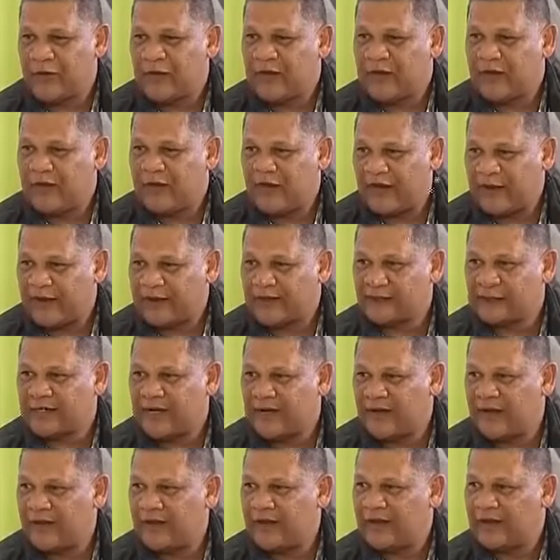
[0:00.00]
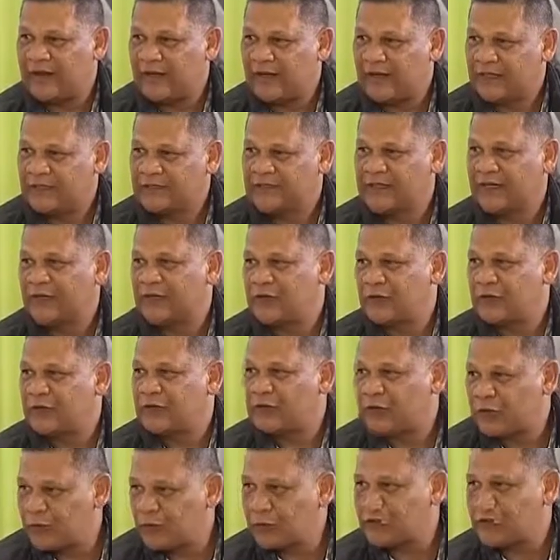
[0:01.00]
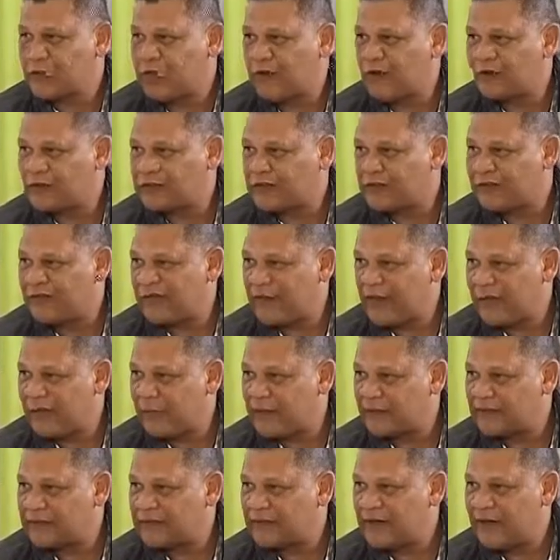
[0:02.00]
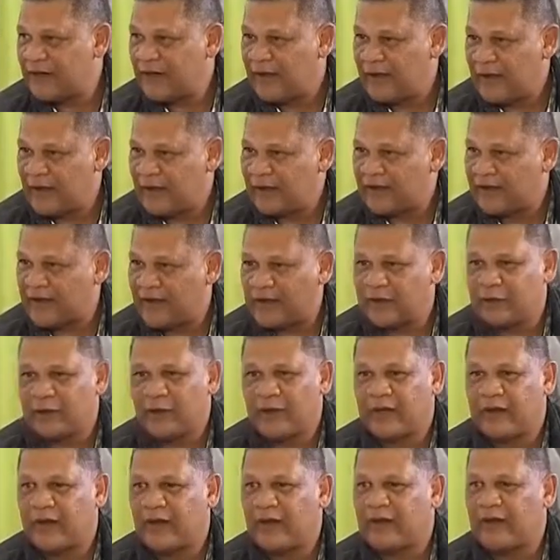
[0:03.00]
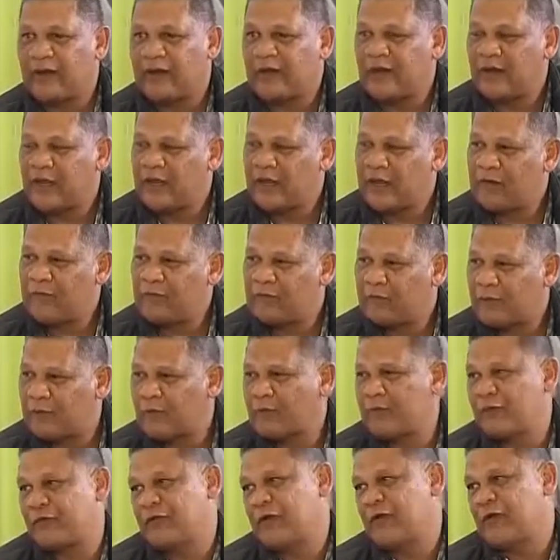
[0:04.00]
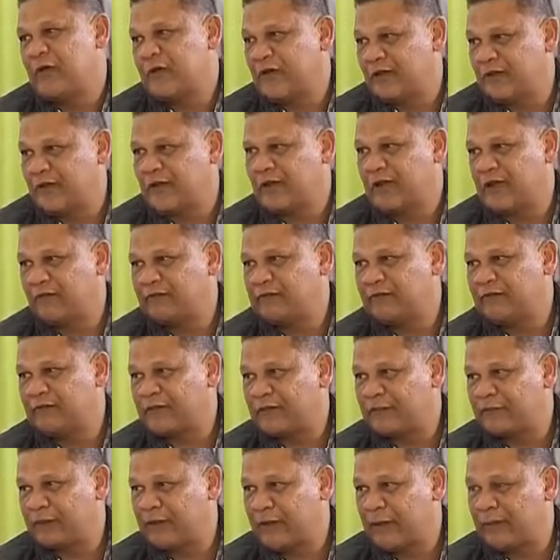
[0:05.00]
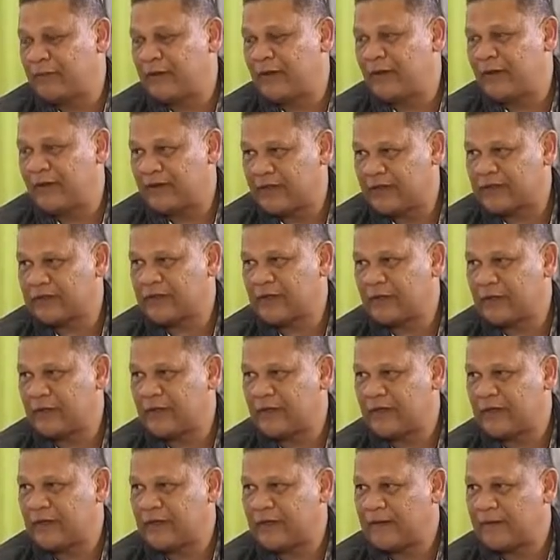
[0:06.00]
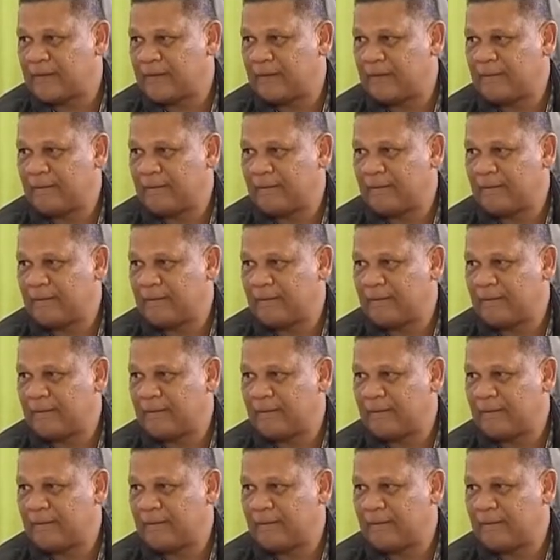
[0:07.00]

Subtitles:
we can actually see to 2,000 families. And like that, we can improve the lives of the people in this community.